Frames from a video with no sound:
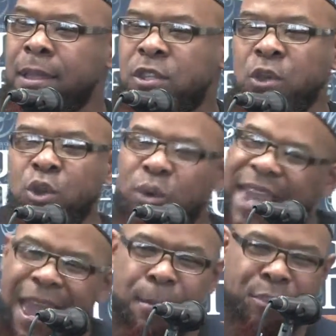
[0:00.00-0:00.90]
So you
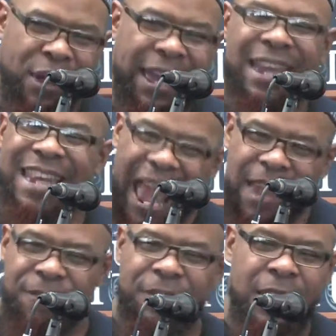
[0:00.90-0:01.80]
can't bring a
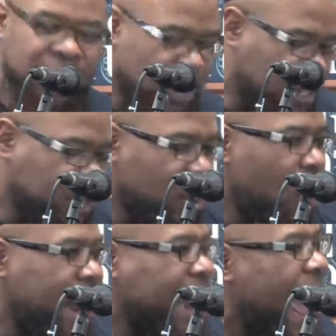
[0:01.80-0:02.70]
knife to
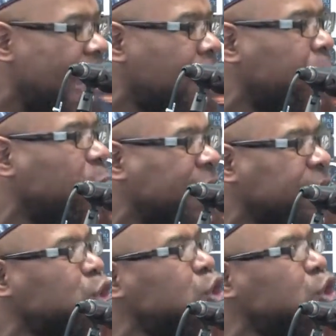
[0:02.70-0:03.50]
slaughter an animal and it's